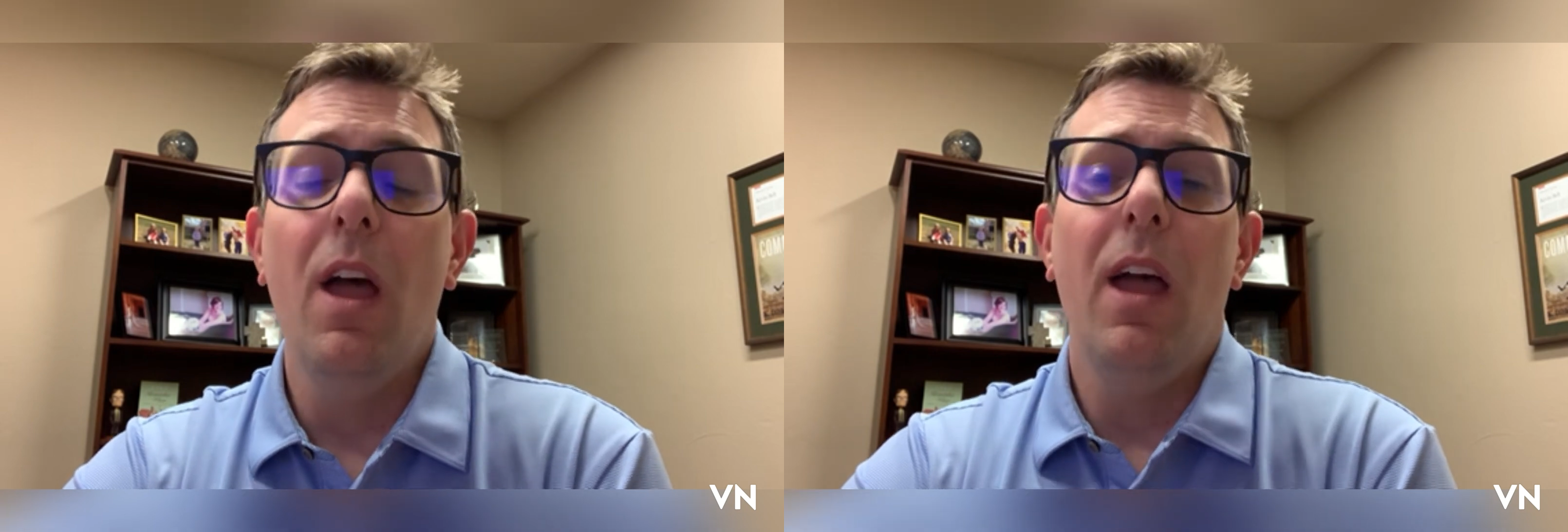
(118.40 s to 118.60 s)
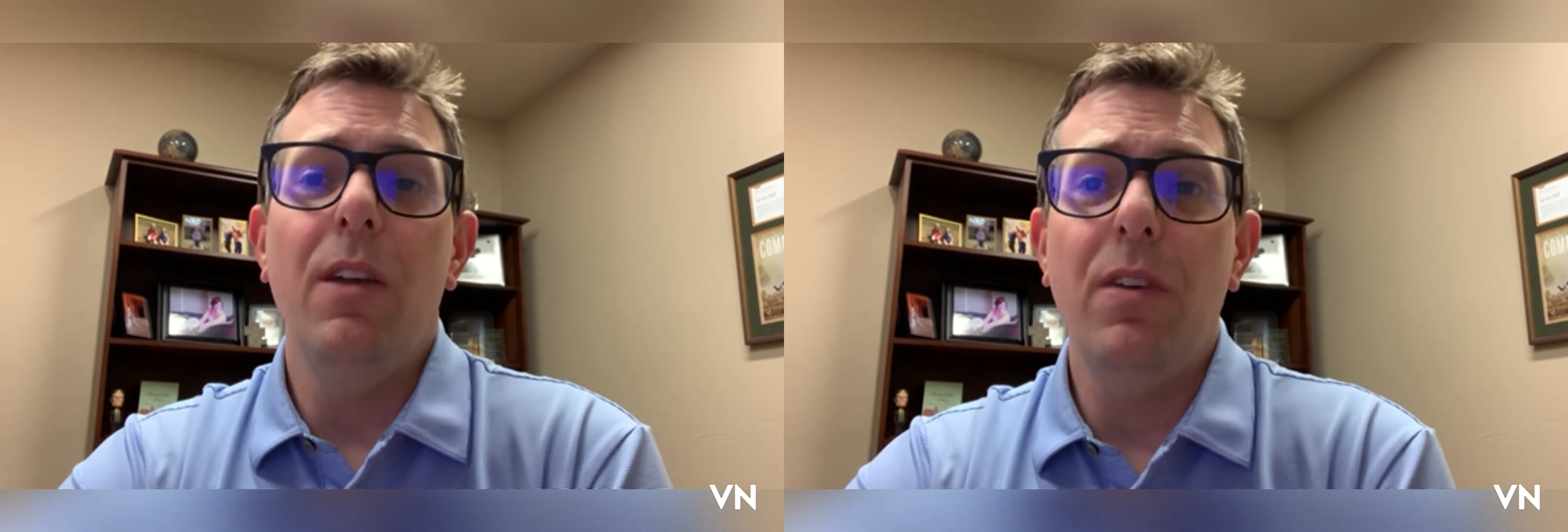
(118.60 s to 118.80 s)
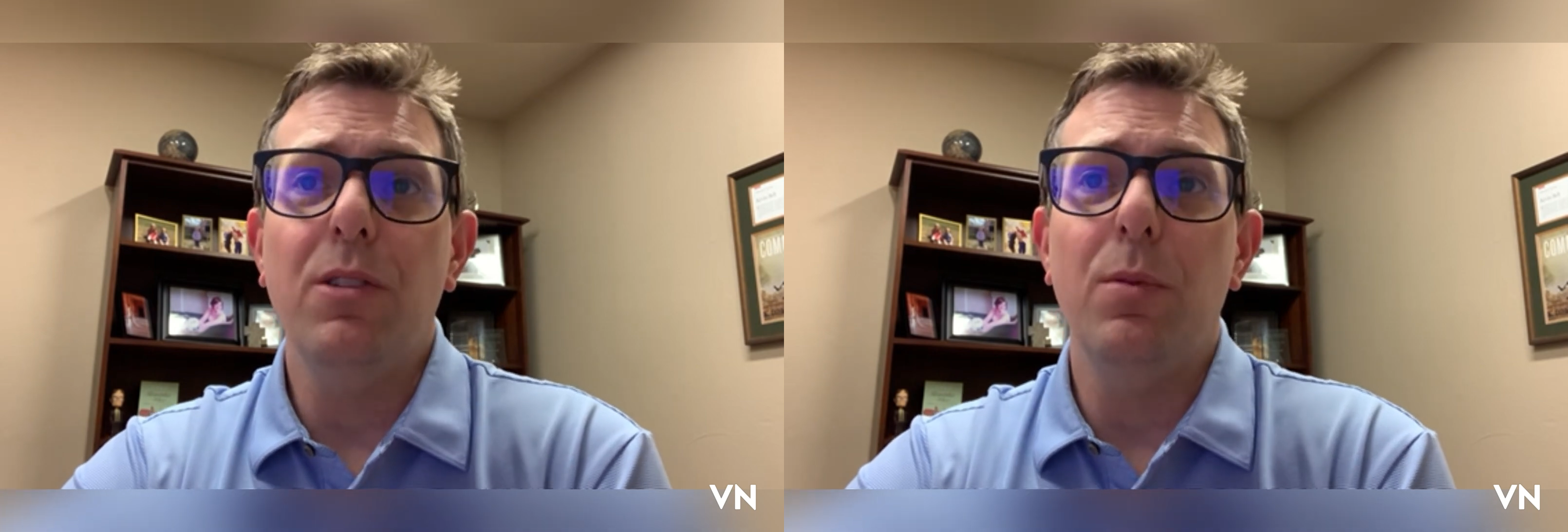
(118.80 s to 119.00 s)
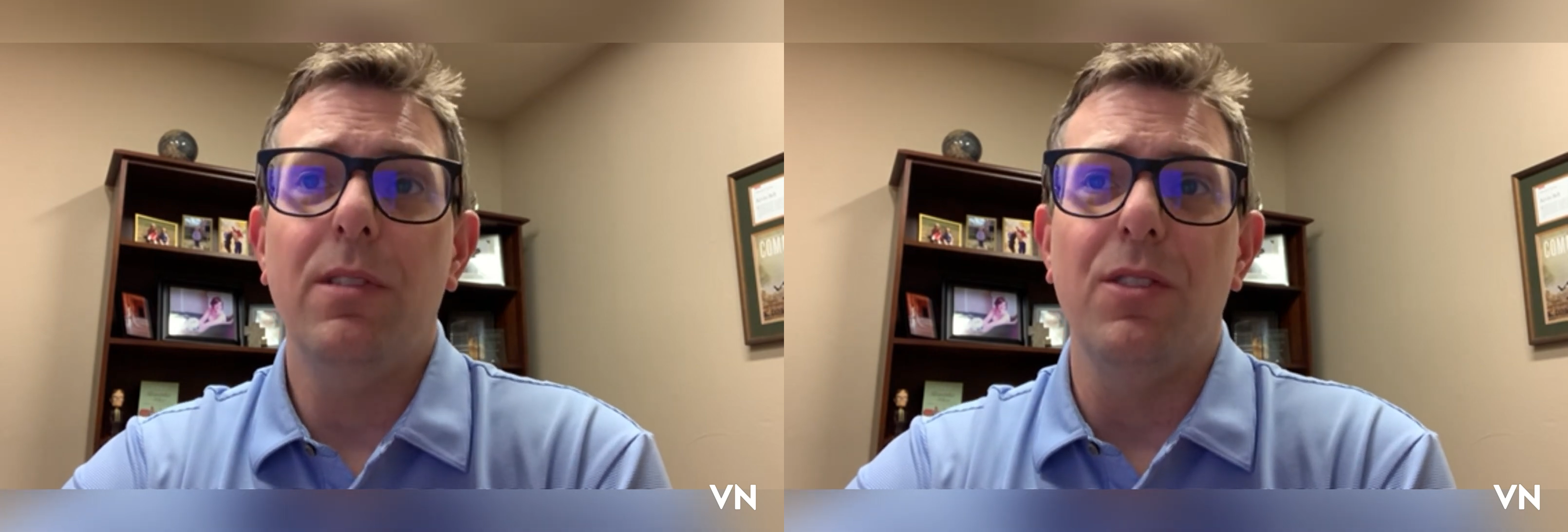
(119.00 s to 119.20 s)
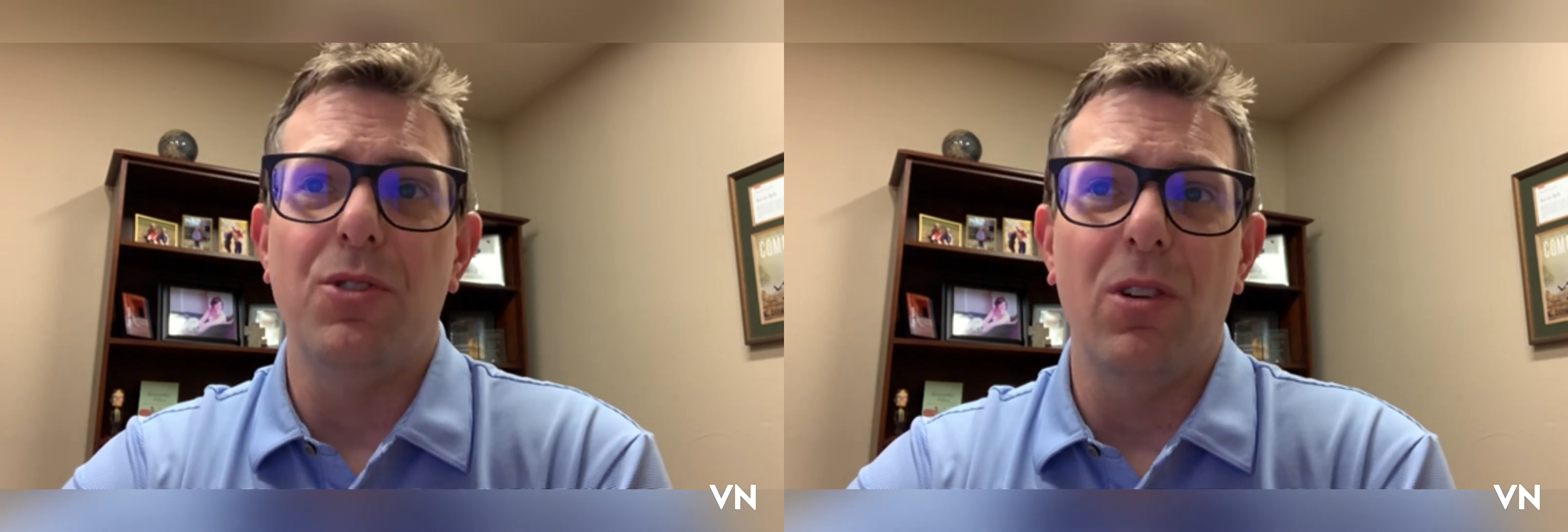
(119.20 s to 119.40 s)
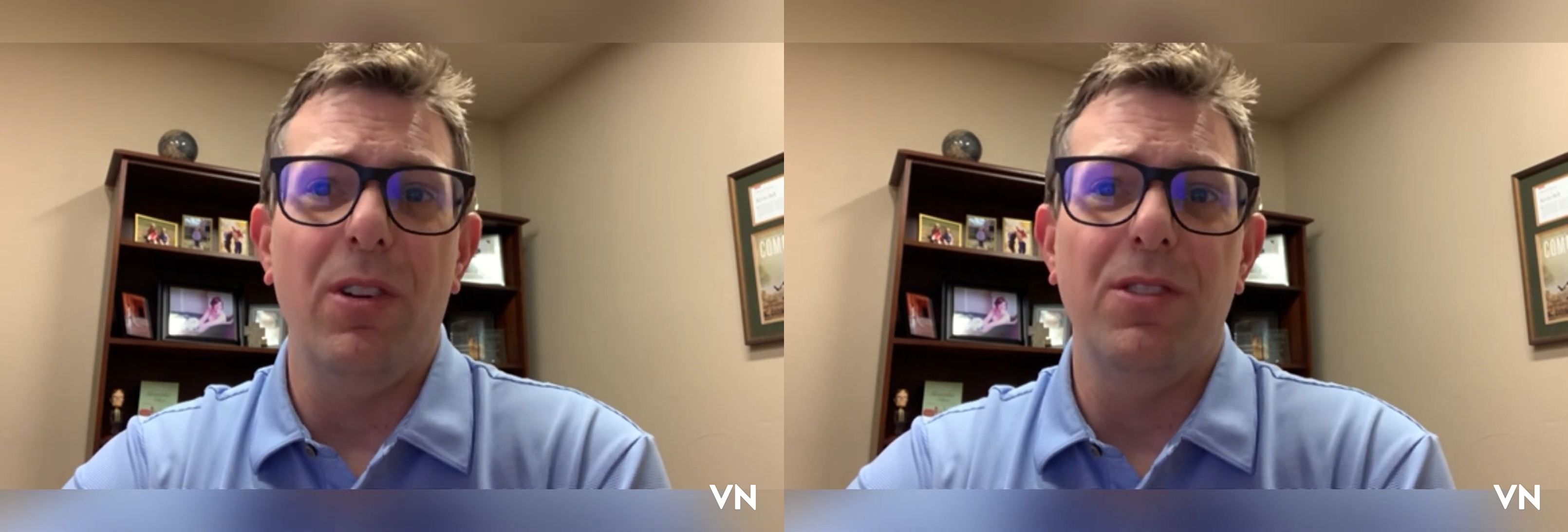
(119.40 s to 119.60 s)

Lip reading: Investments that generally